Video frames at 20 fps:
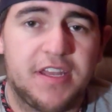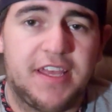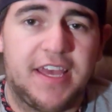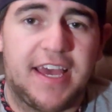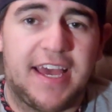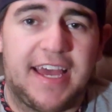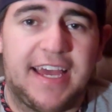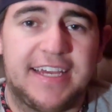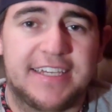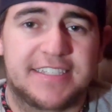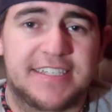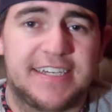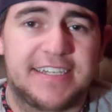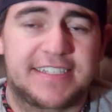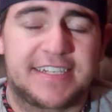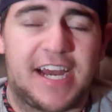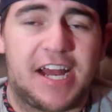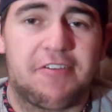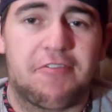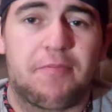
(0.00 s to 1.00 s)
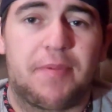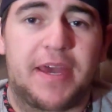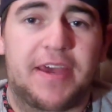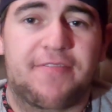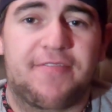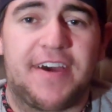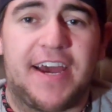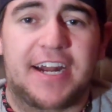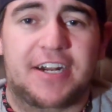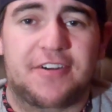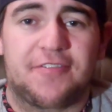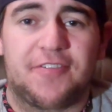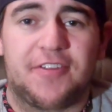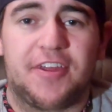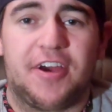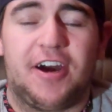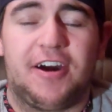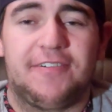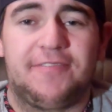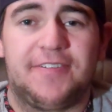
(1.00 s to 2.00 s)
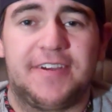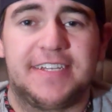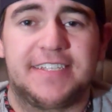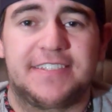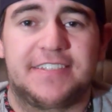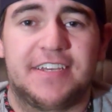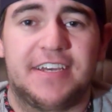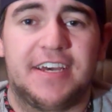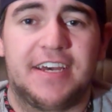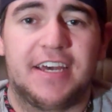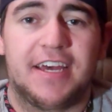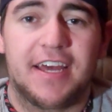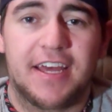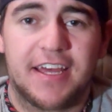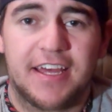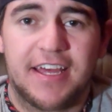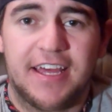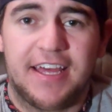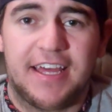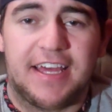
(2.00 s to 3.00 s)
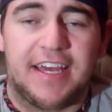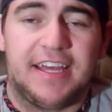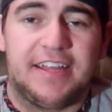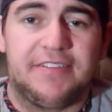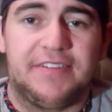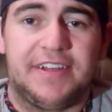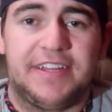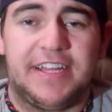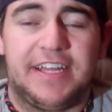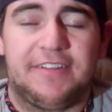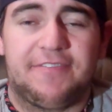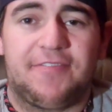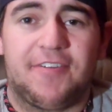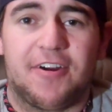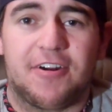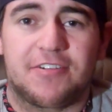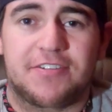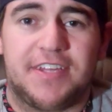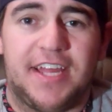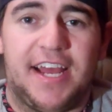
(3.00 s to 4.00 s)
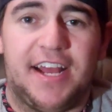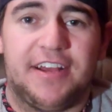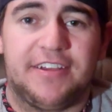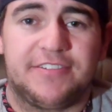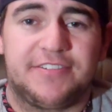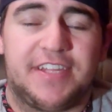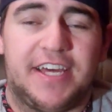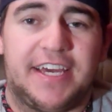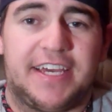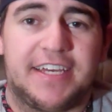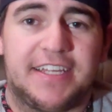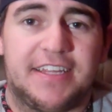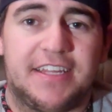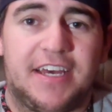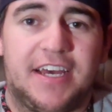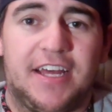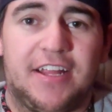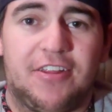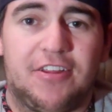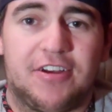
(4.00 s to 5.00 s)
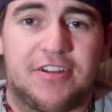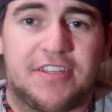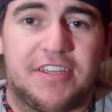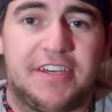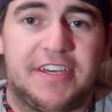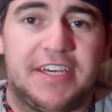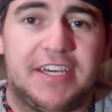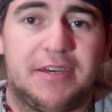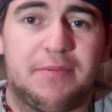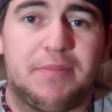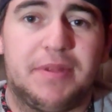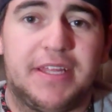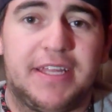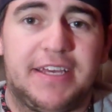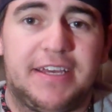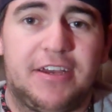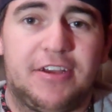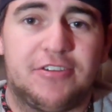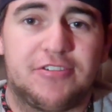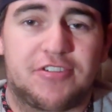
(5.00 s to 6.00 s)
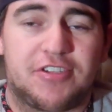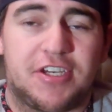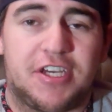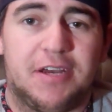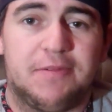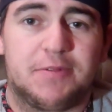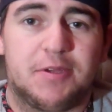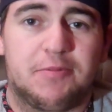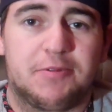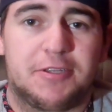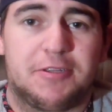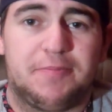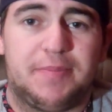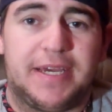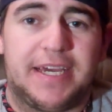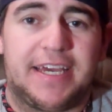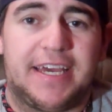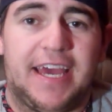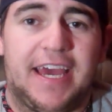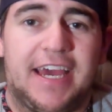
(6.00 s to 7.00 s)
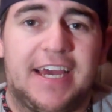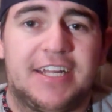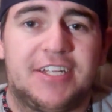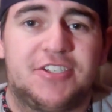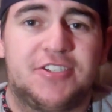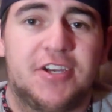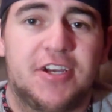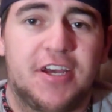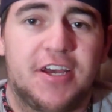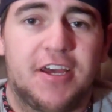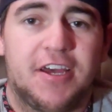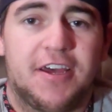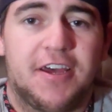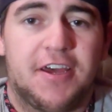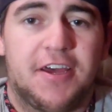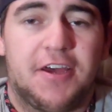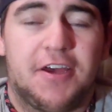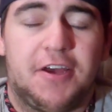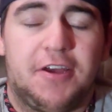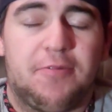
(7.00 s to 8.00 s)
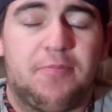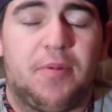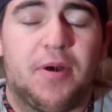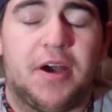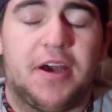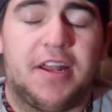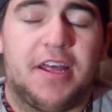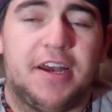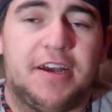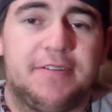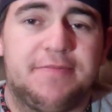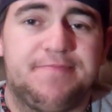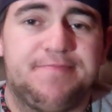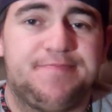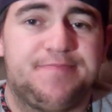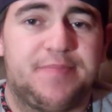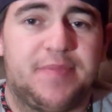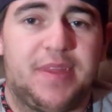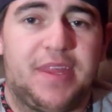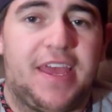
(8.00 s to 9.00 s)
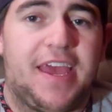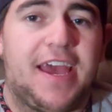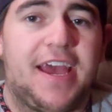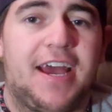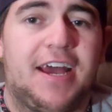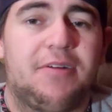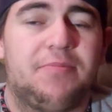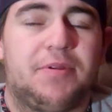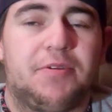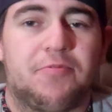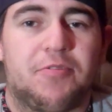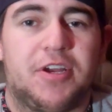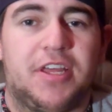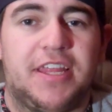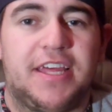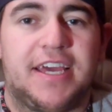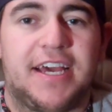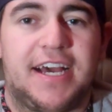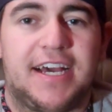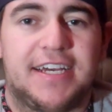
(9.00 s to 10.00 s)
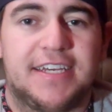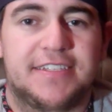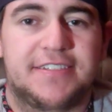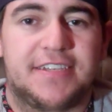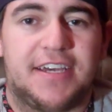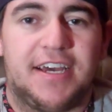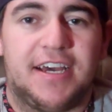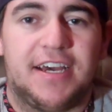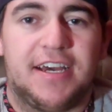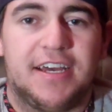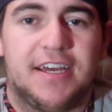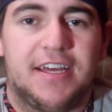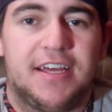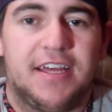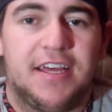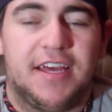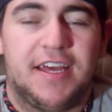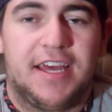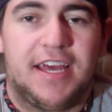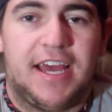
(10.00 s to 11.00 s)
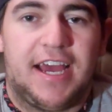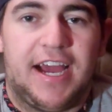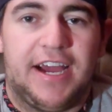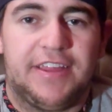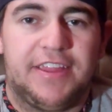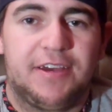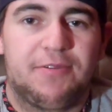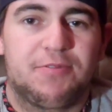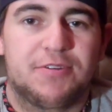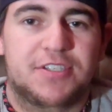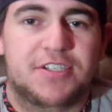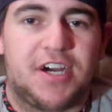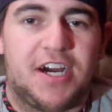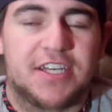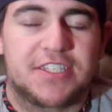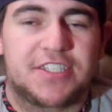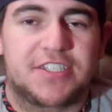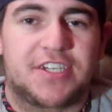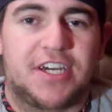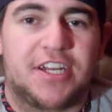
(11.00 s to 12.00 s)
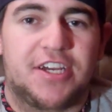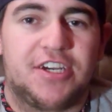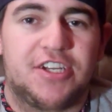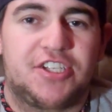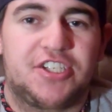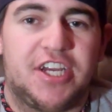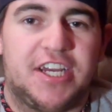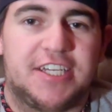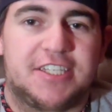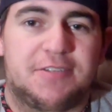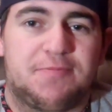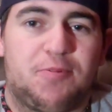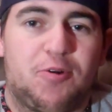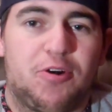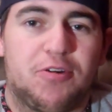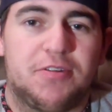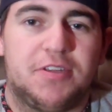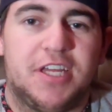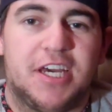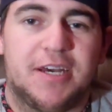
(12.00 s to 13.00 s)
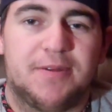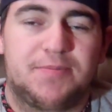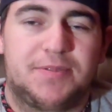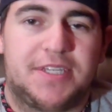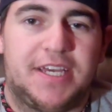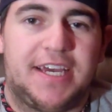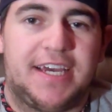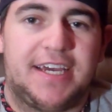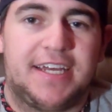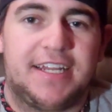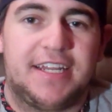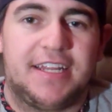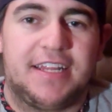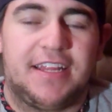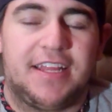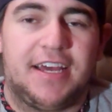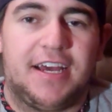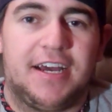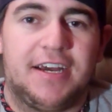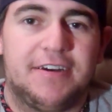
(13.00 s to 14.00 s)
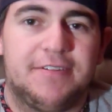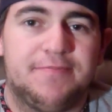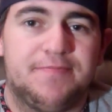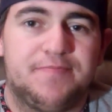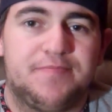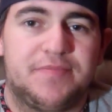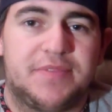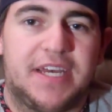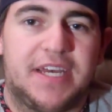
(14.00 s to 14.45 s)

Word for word: yeah, he's he's kind of a big factor for the offense, uh, and they need first downs. They can look to him, and he usually comes up with the big catch. But um, yeah, I mean, really, guys, uh, I think Wisconsin's got a good chance to pull the upset. Um,